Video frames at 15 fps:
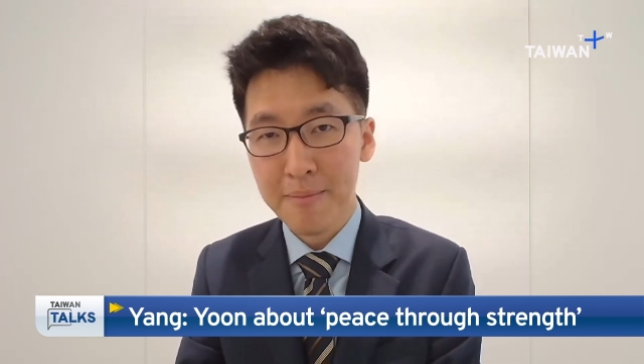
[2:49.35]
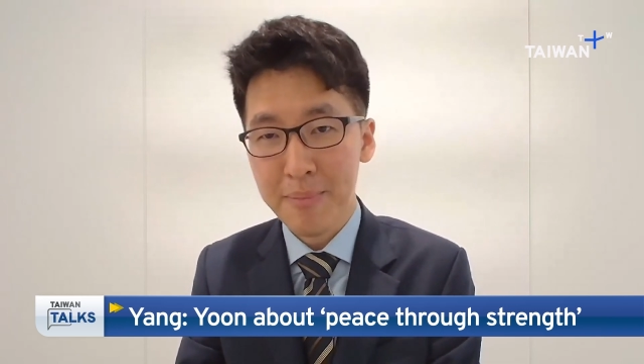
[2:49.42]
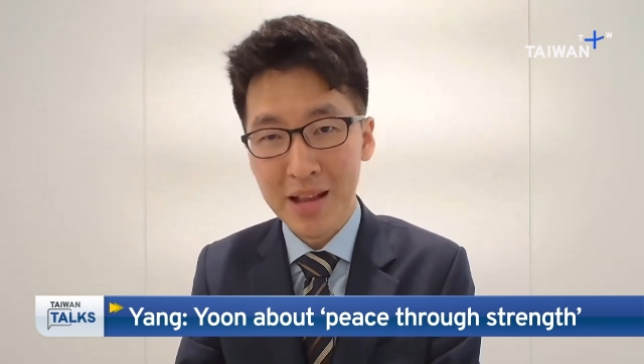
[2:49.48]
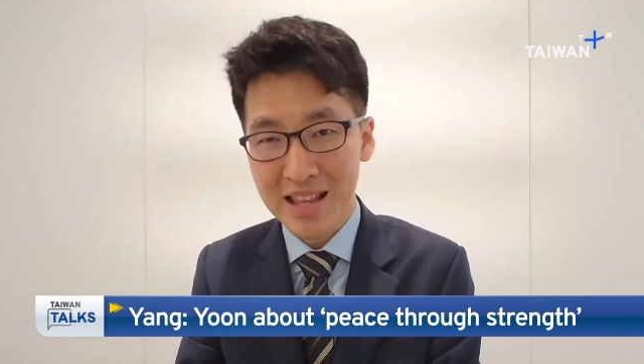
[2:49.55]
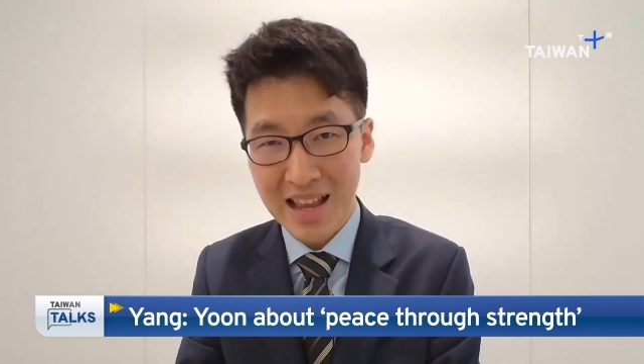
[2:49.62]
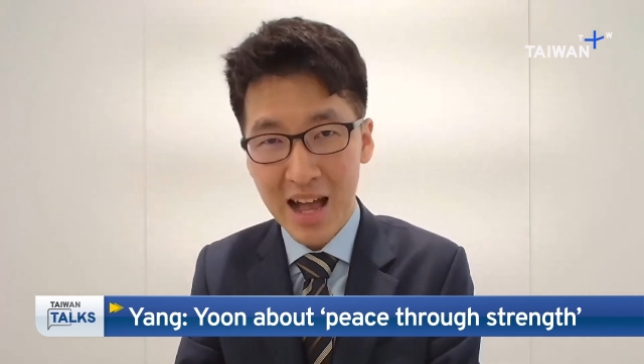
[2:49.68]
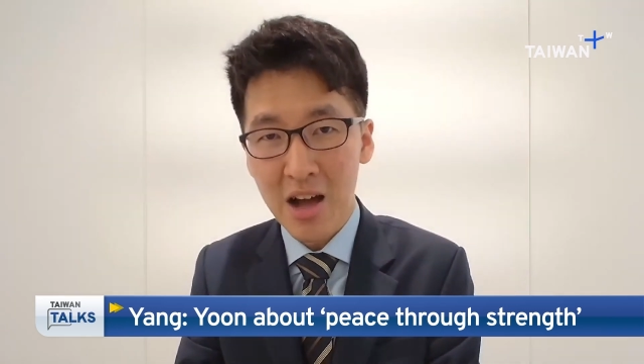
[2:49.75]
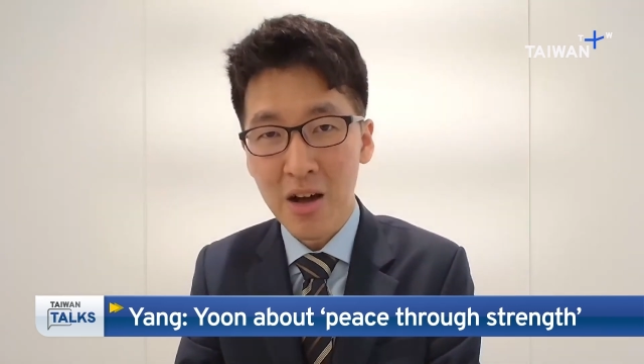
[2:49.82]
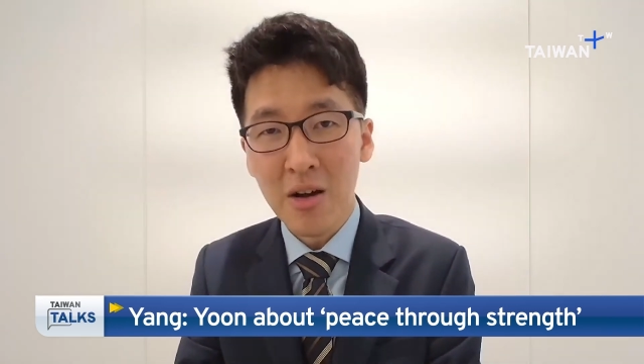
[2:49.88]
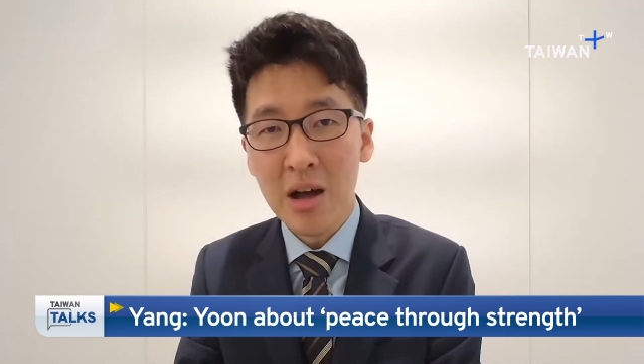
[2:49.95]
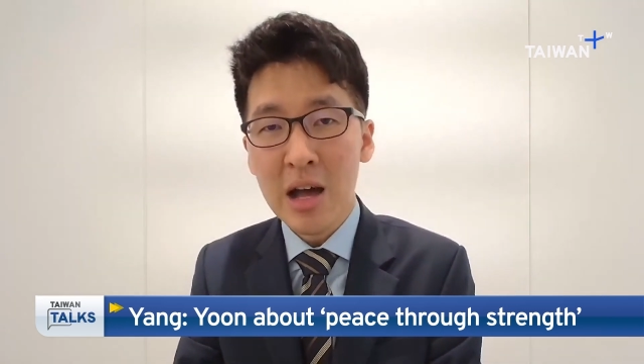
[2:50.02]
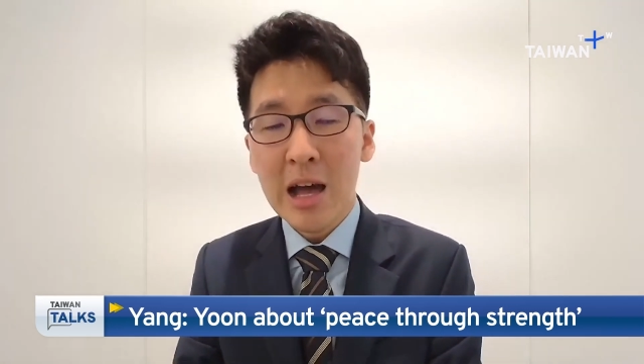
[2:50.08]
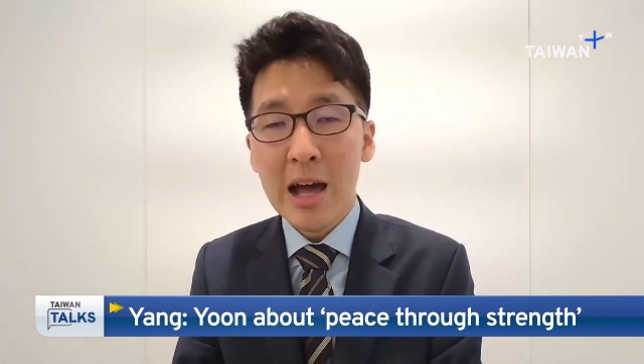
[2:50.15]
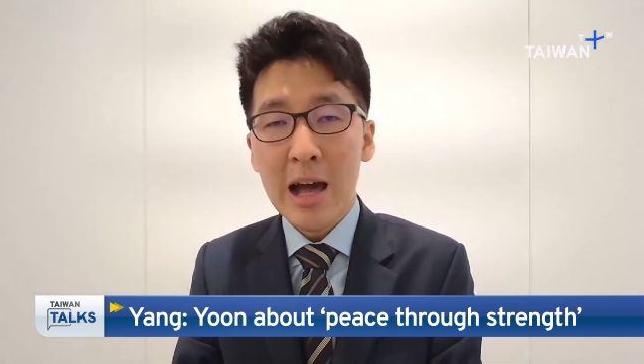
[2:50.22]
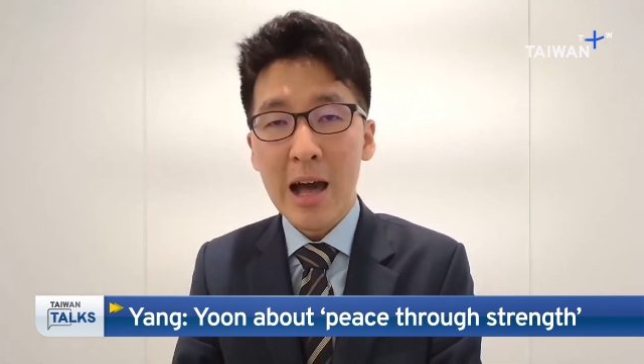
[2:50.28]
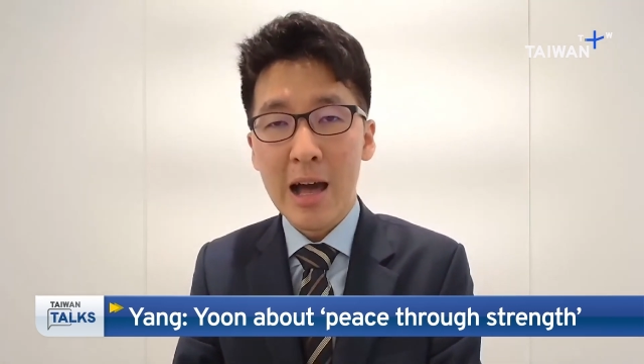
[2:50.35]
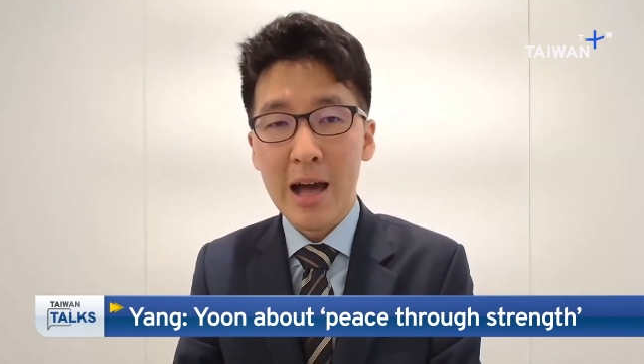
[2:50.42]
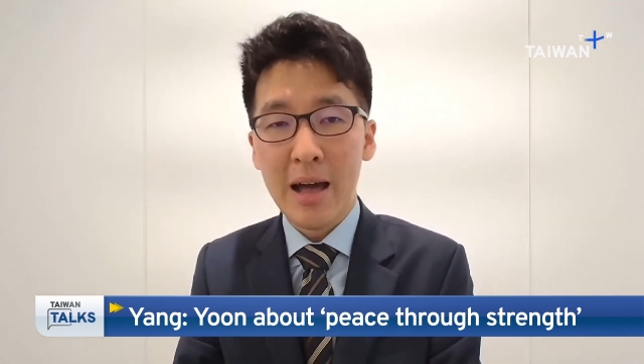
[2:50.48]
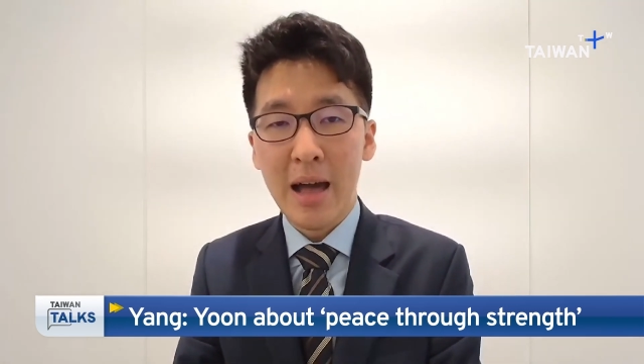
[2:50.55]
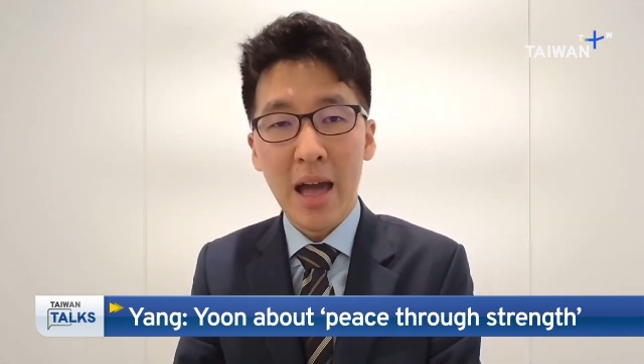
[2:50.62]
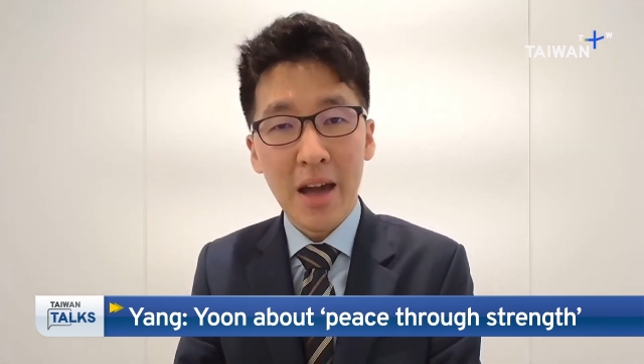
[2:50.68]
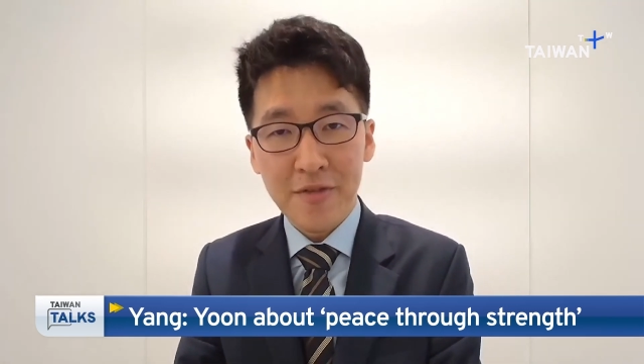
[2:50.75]
But now,
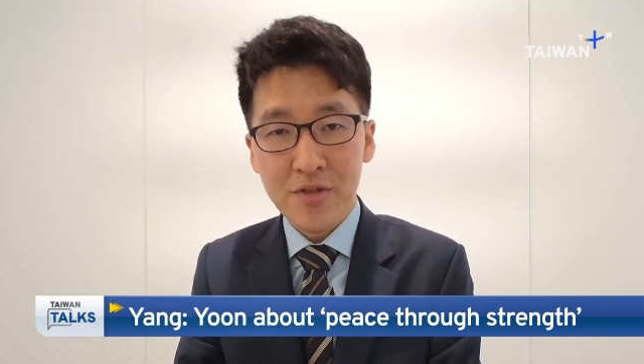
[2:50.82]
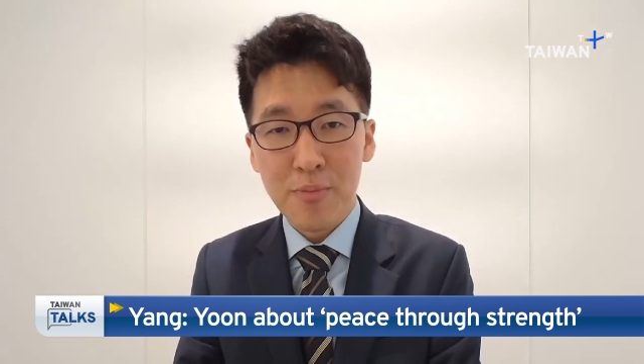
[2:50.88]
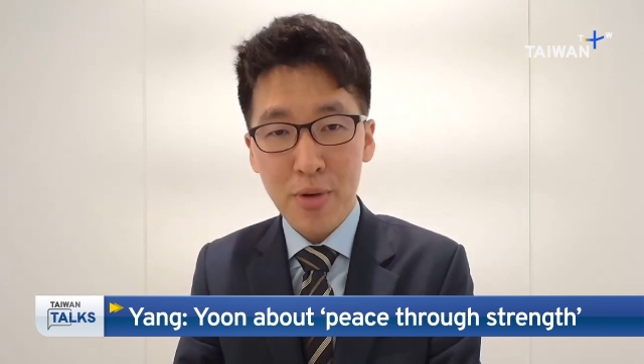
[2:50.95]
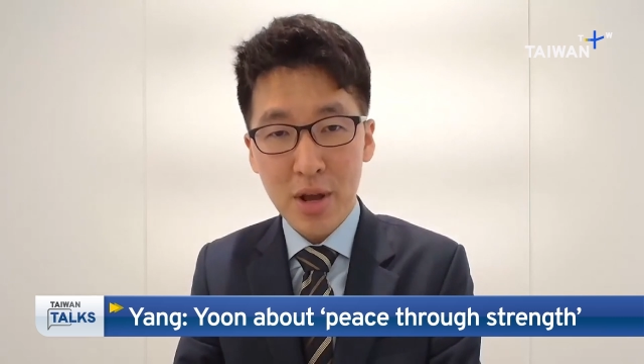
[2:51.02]
after